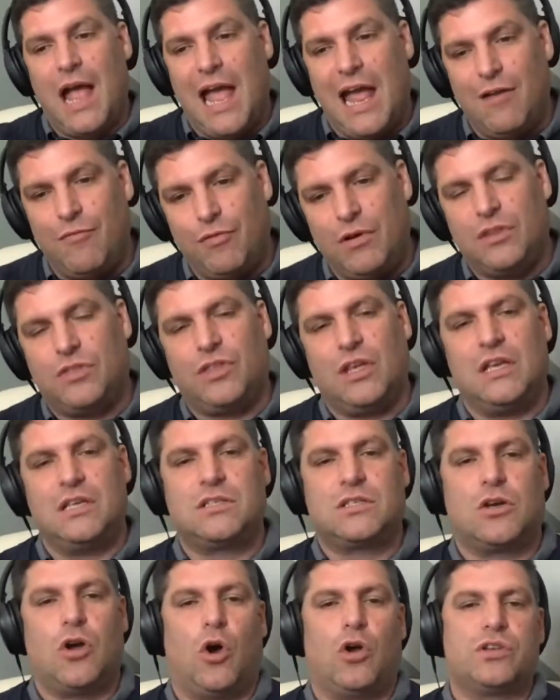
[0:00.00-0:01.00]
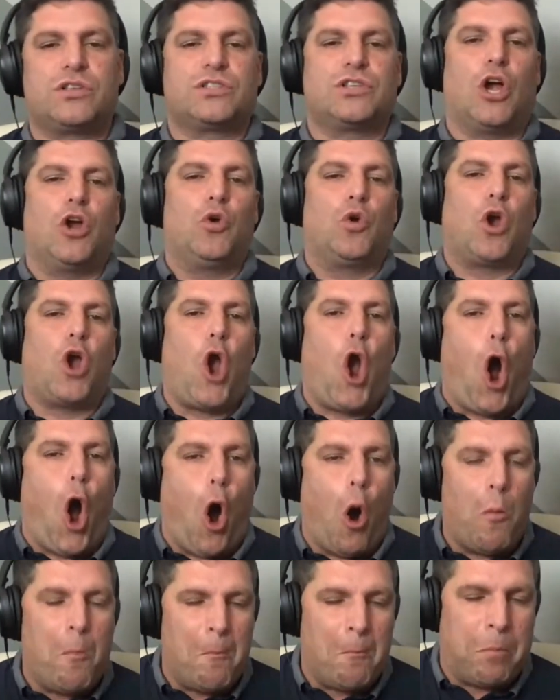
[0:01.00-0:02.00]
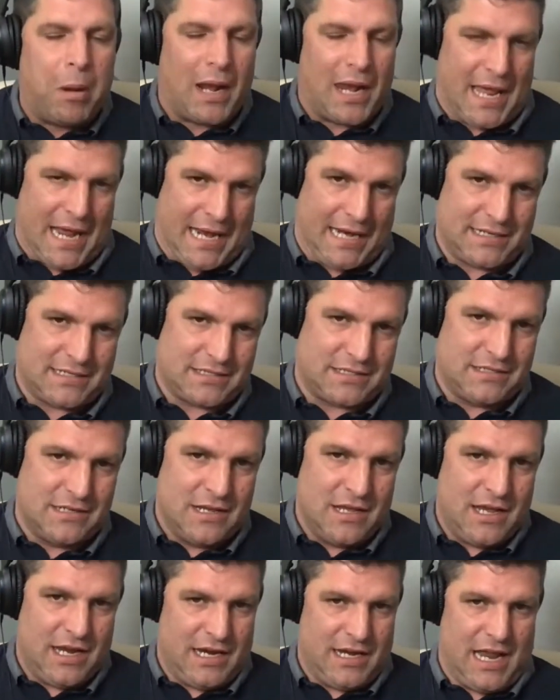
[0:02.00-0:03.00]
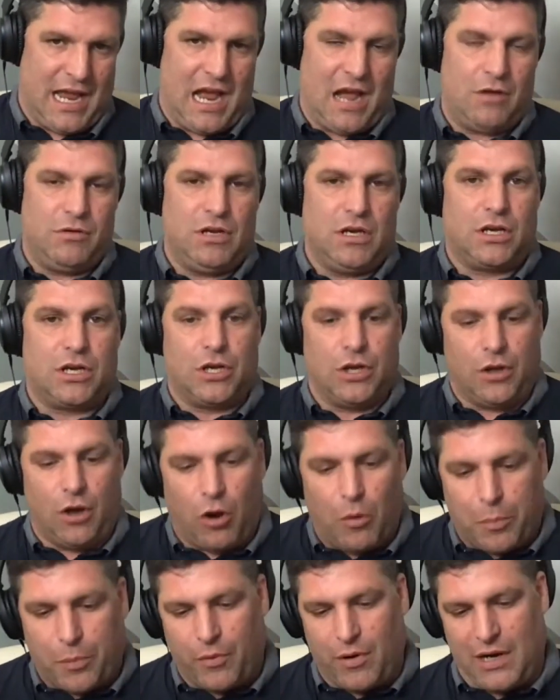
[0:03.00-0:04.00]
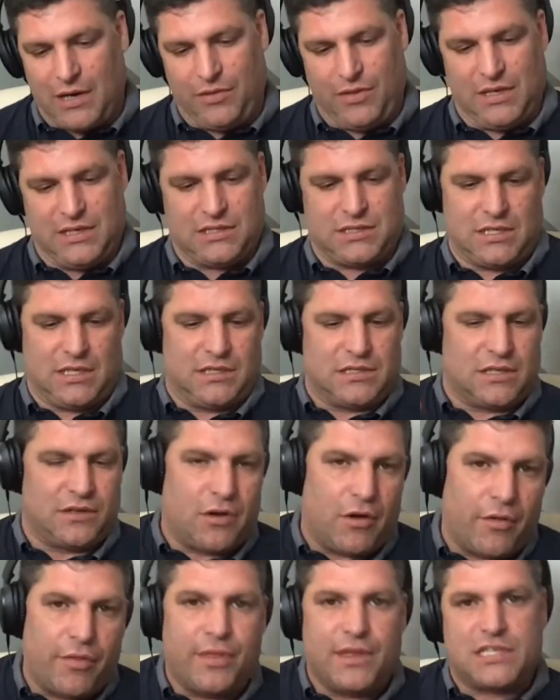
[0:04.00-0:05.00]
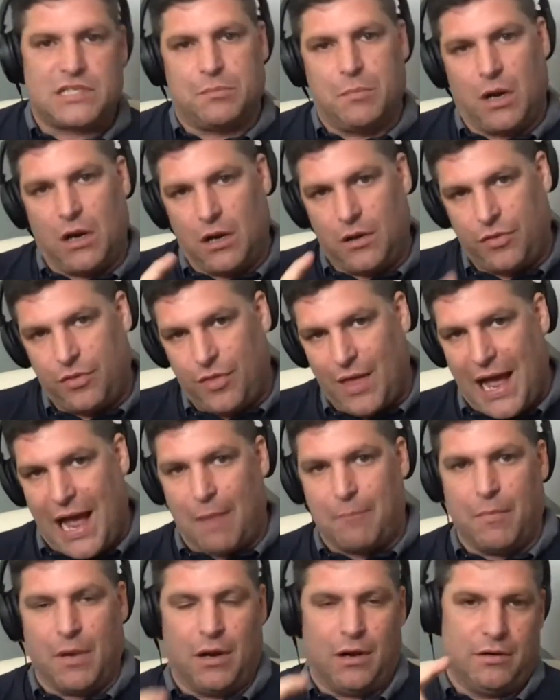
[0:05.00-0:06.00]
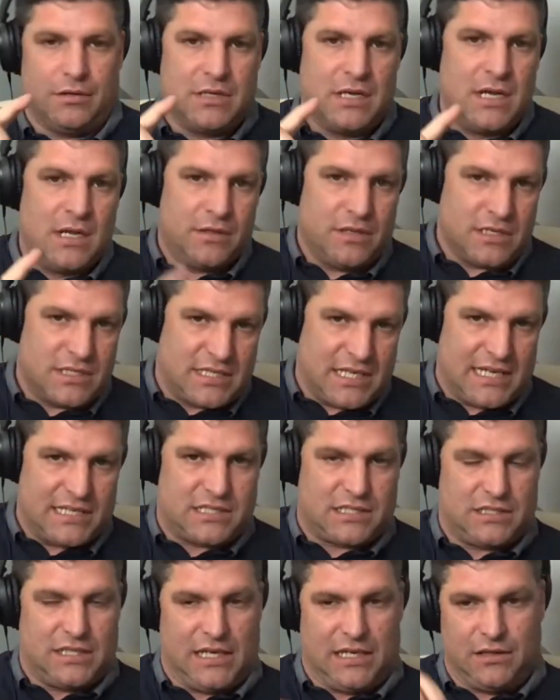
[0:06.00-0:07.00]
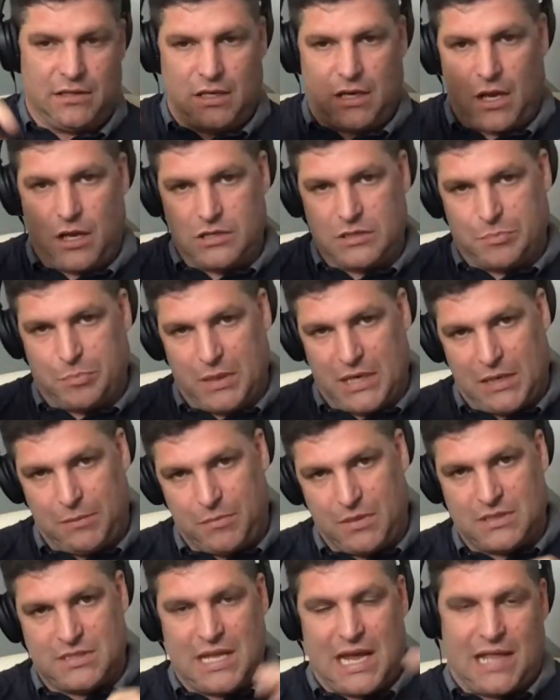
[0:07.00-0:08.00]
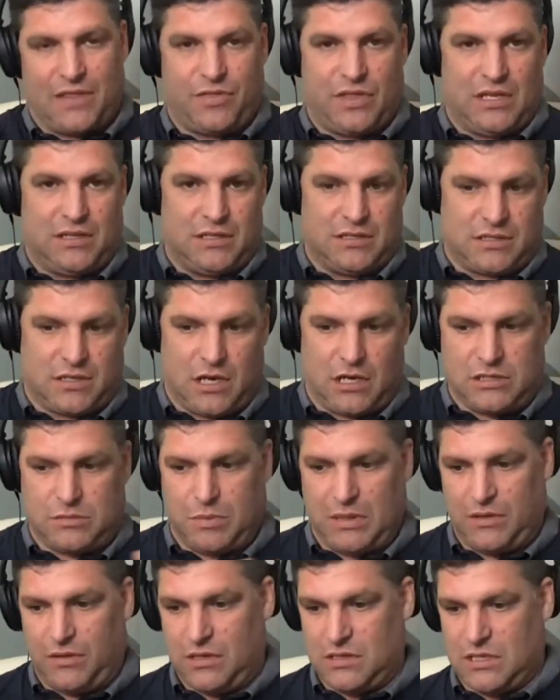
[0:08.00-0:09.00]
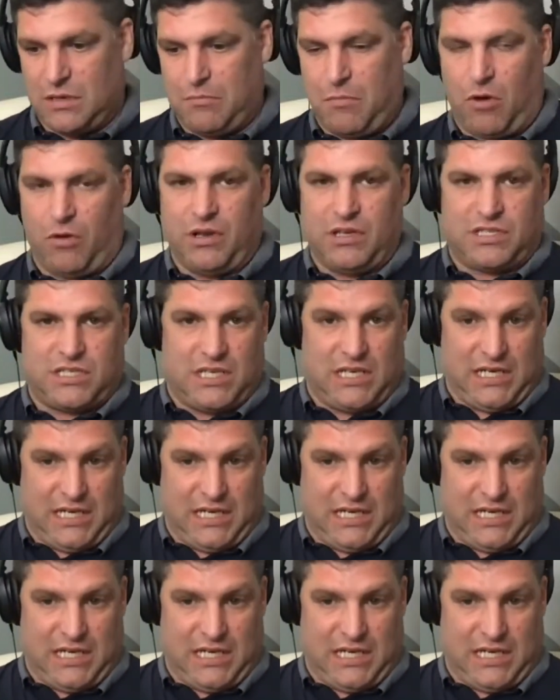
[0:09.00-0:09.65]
everything's got so complex in how you can operate these things, you've got this mode, that mode, there's this thing that goes beep, there's that thing that goes beep, there's a monitor